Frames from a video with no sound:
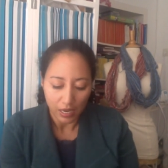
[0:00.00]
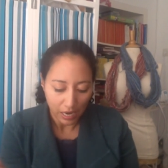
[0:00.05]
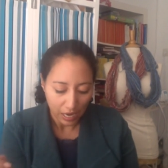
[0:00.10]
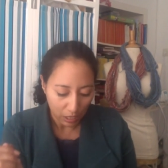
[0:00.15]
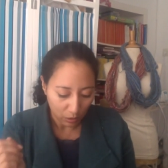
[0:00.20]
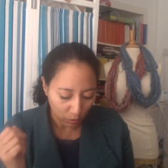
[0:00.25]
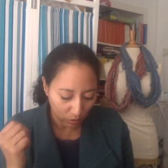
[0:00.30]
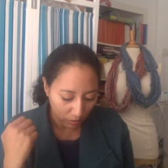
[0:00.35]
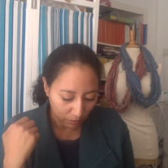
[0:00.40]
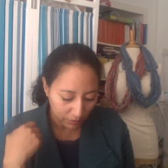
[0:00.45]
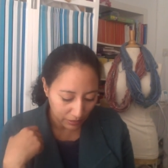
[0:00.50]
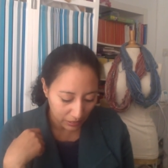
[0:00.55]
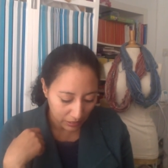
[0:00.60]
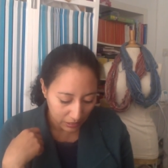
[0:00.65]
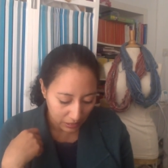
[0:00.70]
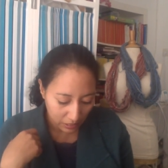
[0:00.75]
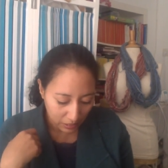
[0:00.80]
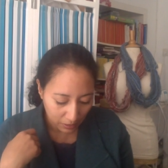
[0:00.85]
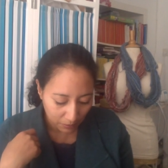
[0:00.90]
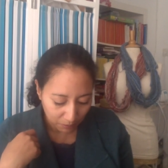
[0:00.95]
It will be
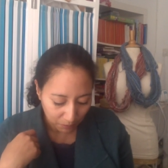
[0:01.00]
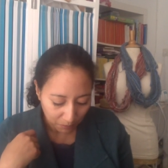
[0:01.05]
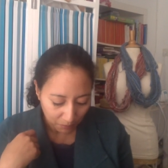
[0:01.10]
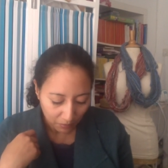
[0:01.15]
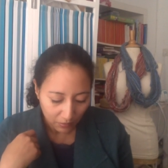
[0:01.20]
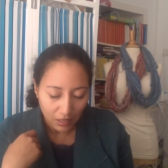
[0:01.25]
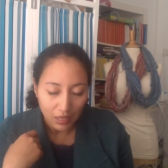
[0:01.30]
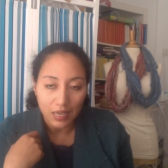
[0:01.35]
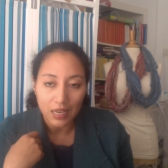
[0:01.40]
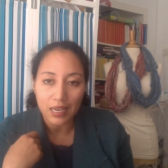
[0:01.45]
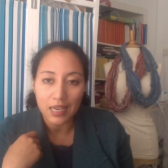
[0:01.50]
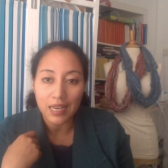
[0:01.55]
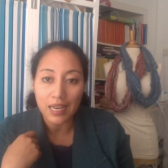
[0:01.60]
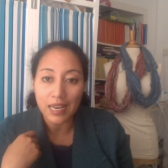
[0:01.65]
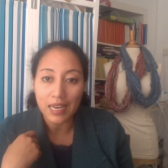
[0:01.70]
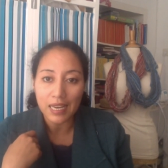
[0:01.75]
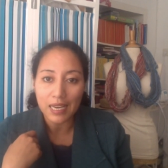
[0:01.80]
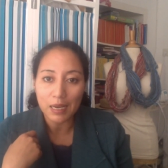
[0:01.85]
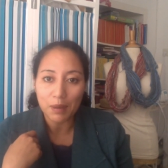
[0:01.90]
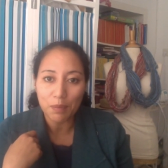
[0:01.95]
the
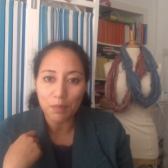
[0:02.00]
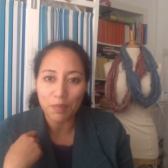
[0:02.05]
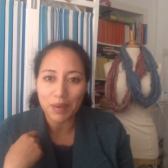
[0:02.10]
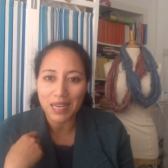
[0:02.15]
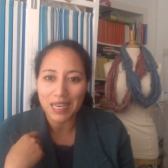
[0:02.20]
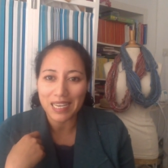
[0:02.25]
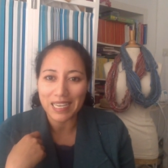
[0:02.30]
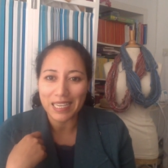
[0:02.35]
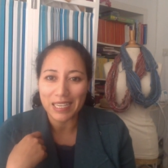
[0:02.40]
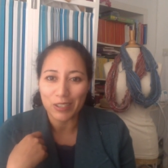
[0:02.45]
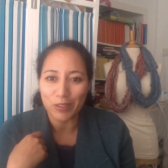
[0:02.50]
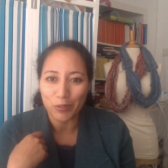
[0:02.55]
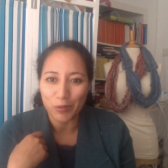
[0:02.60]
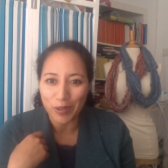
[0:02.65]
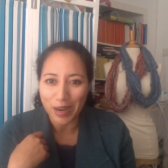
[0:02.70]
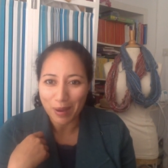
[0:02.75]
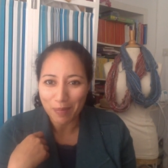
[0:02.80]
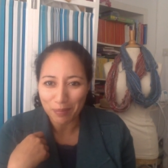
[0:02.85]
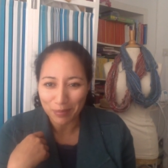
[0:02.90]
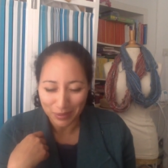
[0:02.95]
Lily Pilly
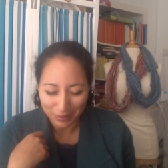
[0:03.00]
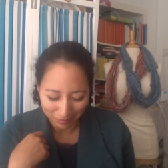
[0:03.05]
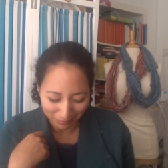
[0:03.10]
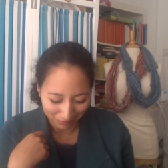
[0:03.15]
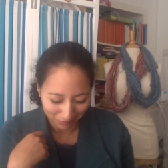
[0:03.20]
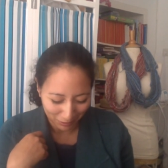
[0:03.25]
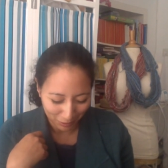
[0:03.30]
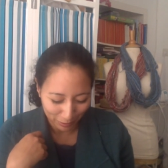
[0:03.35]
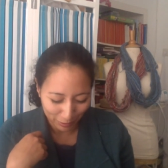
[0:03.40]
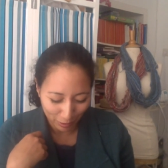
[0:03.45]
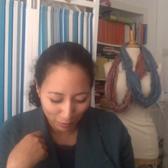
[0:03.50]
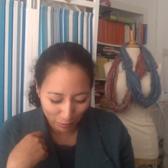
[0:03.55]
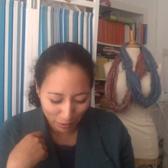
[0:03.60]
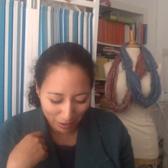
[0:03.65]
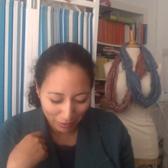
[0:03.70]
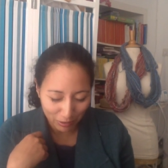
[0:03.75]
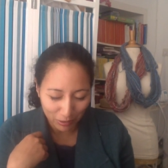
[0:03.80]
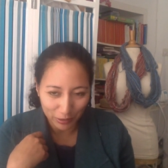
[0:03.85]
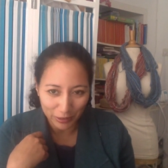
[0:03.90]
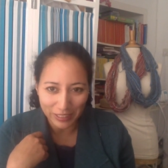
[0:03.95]
Wrap from
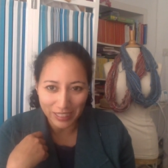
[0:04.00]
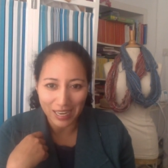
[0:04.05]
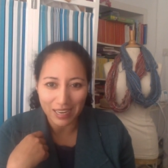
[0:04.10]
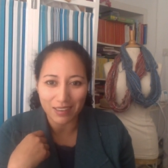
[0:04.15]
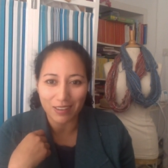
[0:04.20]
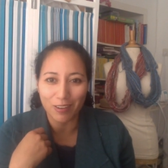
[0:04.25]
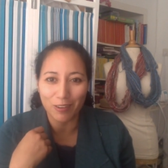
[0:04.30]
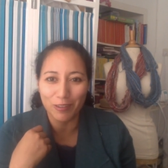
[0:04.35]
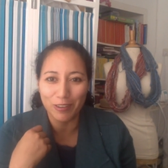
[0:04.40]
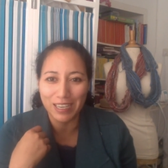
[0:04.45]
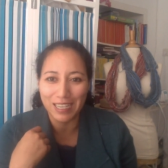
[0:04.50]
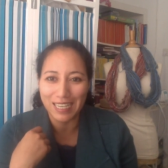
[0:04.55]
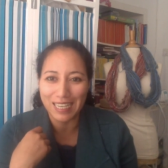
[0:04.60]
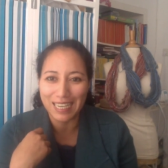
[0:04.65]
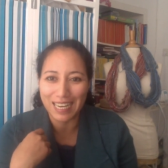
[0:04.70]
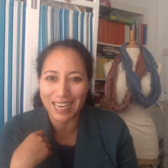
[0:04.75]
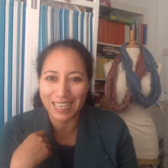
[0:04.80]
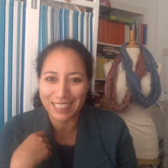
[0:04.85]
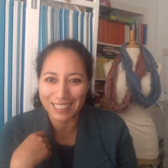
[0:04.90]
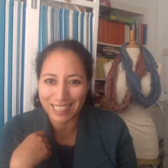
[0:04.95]
Ravelry, and I really
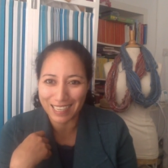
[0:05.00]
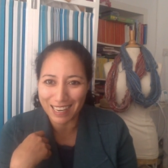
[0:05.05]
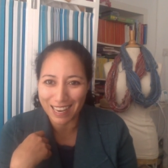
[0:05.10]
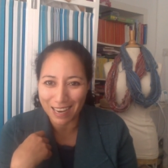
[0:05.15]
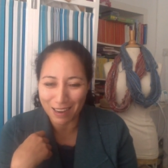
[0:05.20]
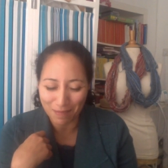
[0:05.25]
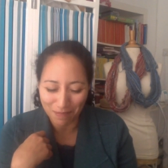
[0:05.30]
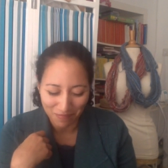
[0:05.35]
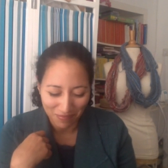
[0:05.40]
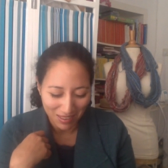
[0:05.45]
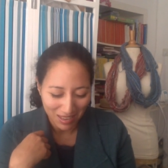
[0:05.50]
like the name.